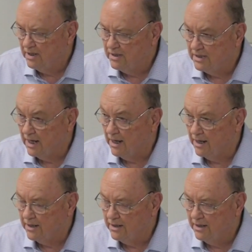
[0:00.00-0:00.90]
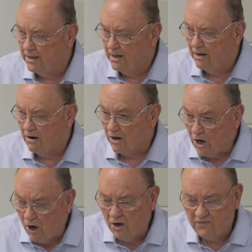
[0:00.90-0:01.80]
that are
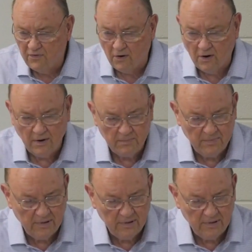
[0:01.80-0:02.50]
called for